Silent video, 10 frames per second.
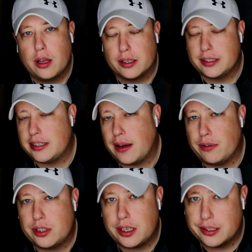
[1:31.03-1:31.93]
the
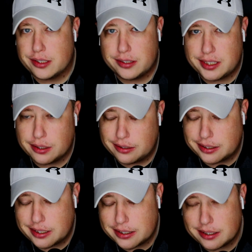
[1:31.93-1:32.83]
Savage Kitchen
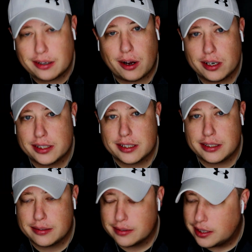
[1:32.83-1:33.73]
series because honestly,